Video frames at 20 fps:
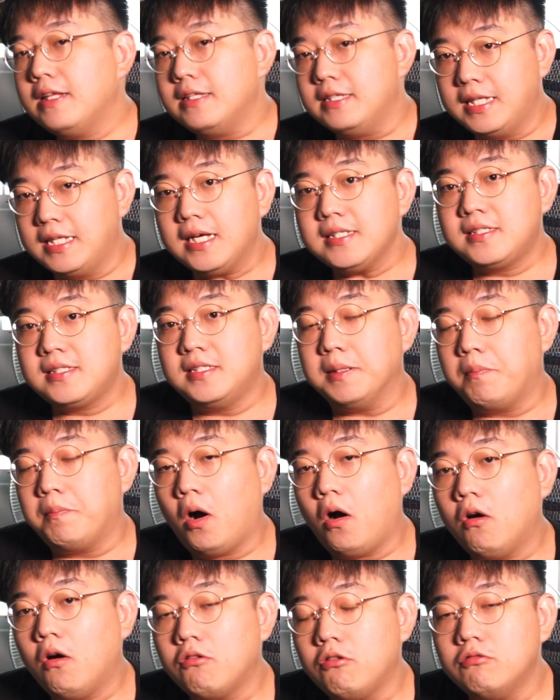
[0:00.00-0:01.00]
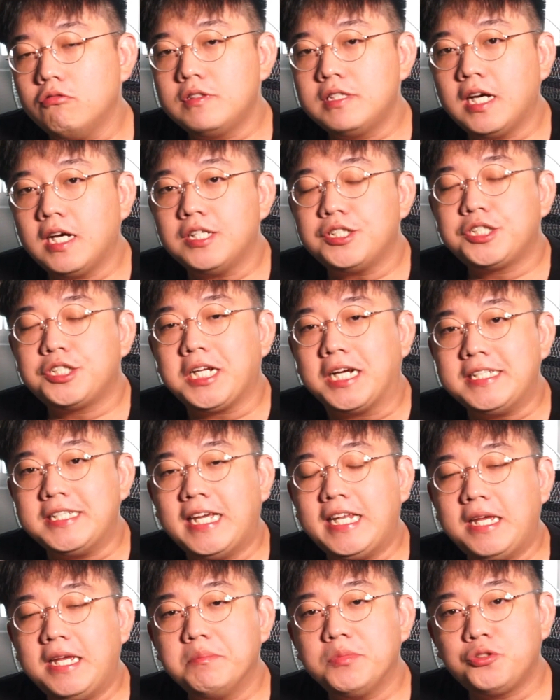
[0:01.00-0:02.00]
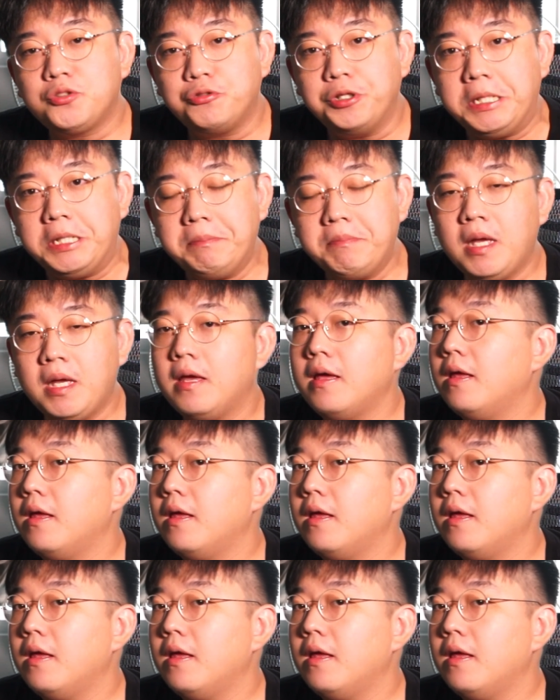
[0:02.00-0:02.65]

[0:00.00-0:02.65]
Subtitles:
Does the Paw Go Touch Titanium stream?